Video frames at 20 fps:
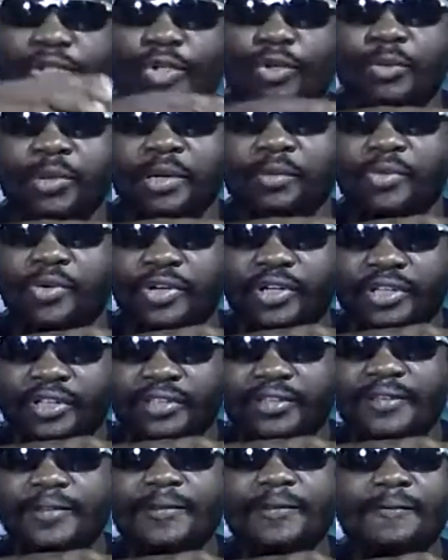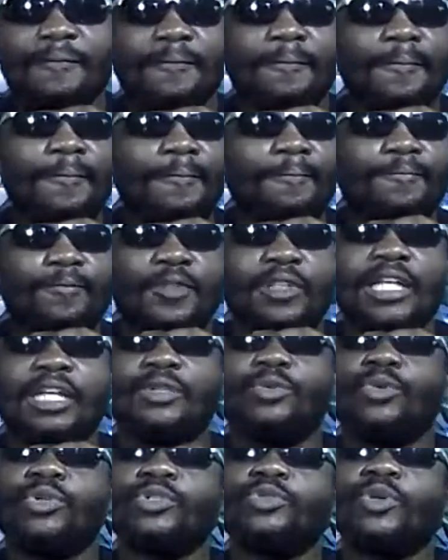No memory.
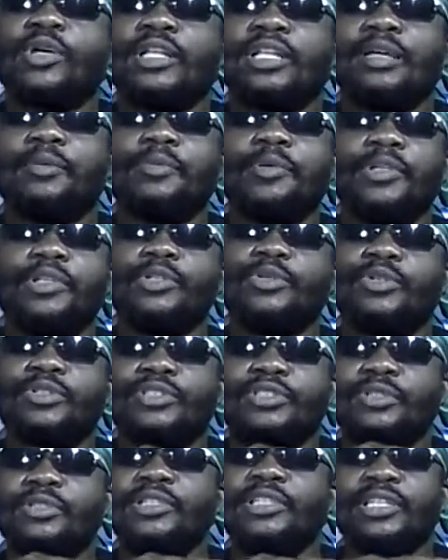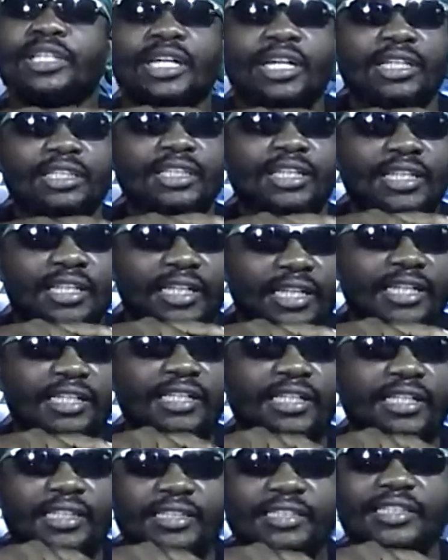That was what happened to us in the North
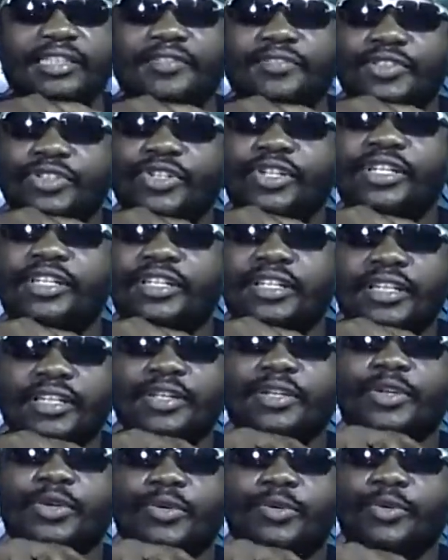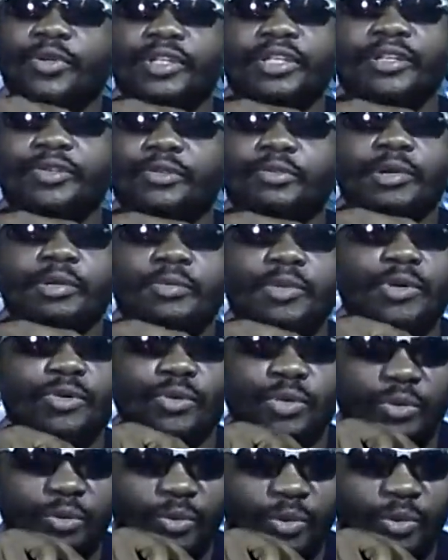Atlantic slave trade. We didn't remember who we